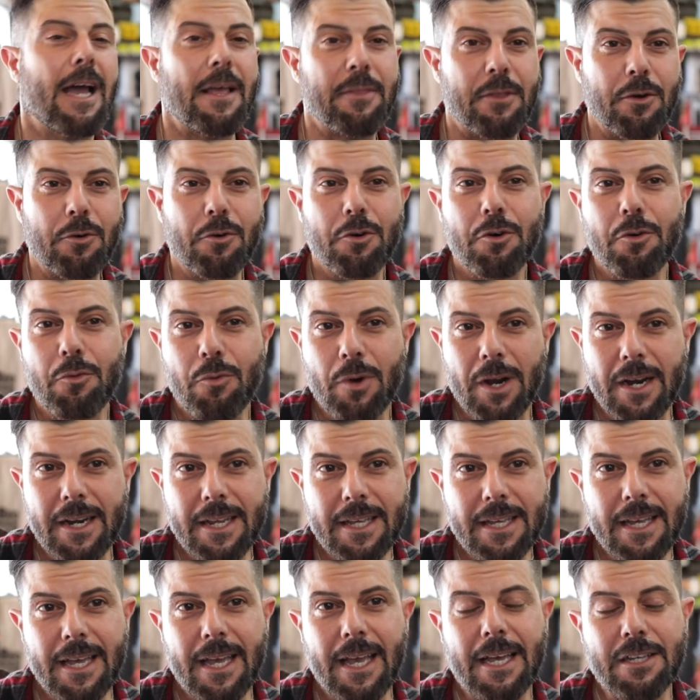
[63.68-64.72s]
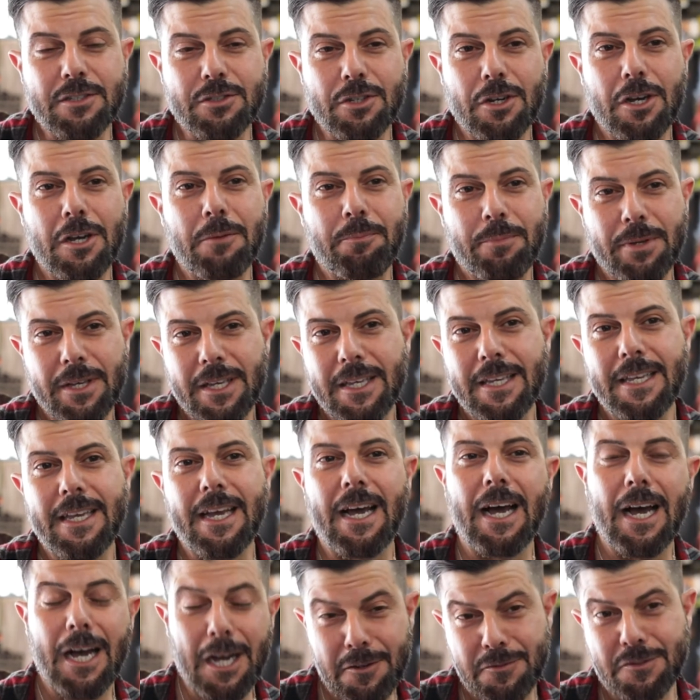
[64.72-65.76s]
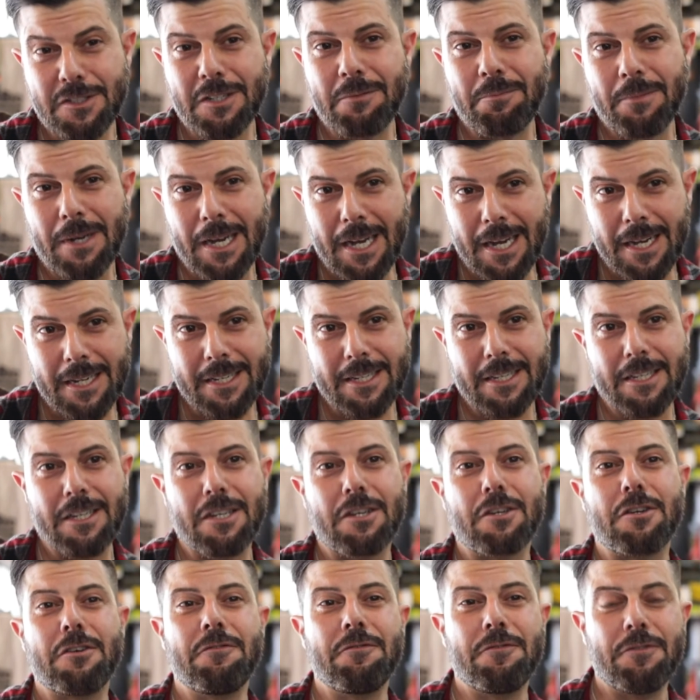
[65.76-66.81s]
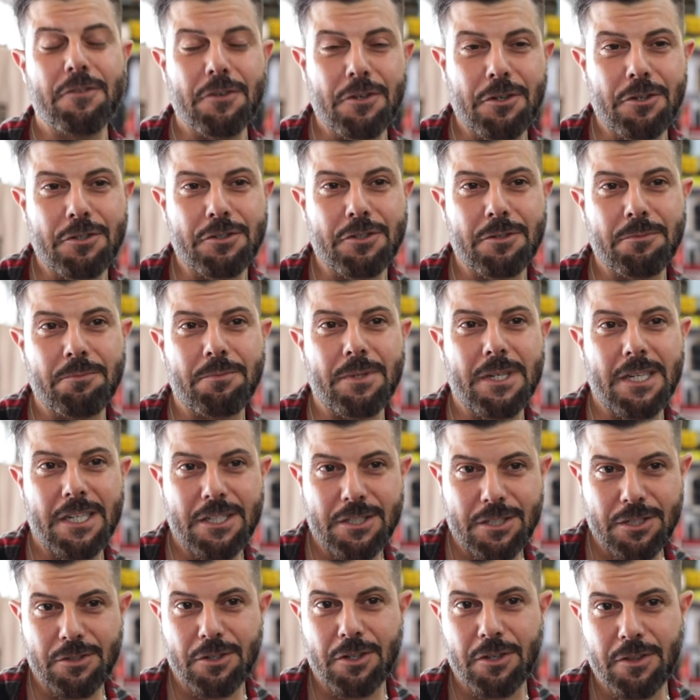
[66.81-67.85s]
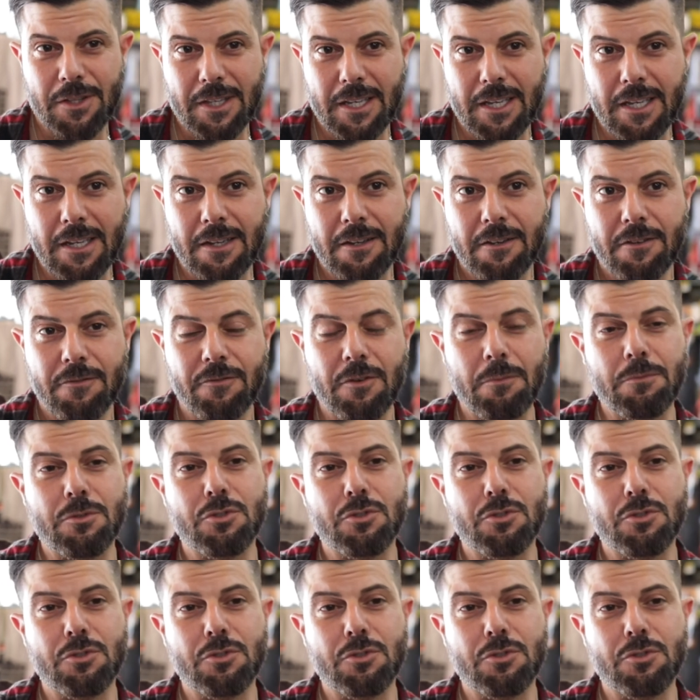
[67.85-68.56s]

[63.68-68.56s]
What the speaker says: and they're all running SIP aftermarket conversion pieces on there, from